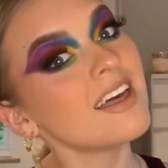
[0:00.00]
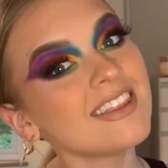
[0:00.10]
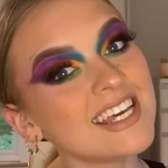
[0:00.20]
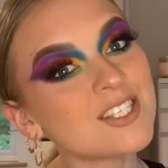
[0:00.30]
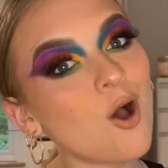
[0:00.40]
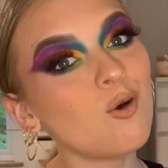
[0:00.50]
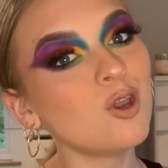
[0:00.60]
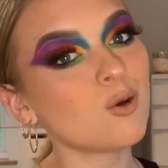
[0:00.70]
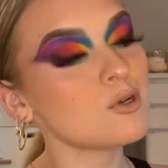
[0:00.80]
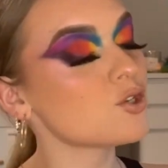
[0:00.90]
This whole
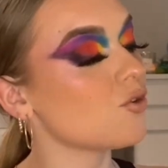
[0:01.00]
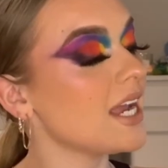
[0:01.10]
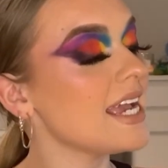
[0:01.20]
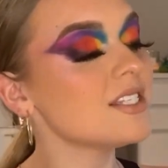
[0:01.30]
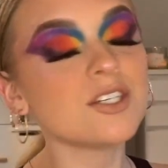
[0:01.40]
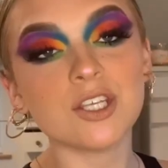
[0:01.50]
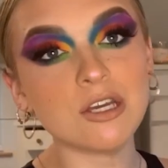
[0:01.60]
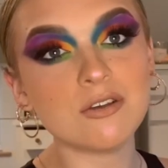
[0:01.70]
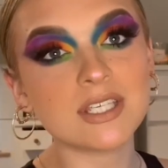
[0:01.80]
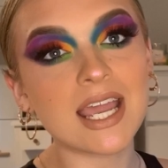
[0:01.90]
look was created
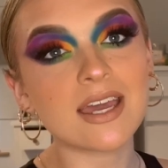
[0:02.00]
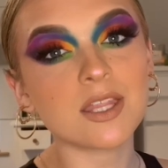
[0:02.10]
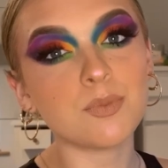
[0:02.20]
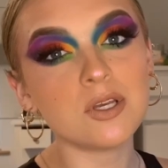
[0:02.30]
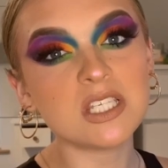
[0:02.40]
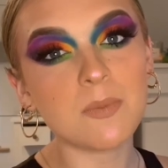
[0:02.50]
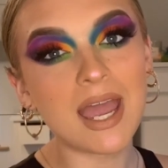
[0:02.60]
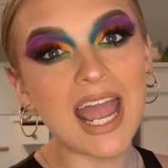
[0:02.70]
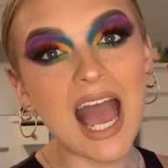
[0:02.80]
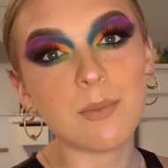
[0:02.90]
using the Beauty
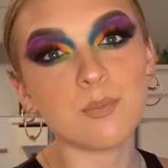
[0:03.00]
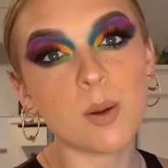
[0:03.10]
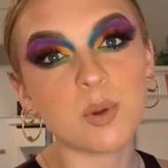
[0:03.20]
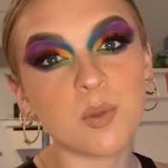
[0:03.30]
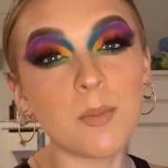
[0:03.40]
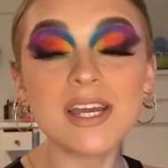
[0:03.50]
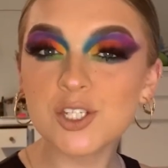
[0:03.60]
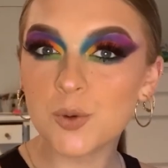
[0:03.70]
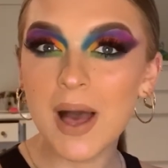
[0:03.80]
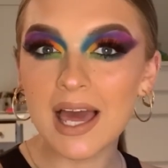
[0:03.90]
Bay and
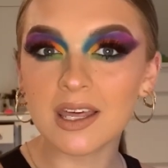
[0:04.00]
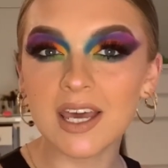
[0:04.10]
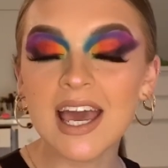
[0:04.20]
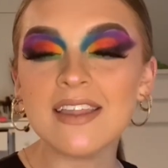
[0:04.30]
Mmmmitchell palette.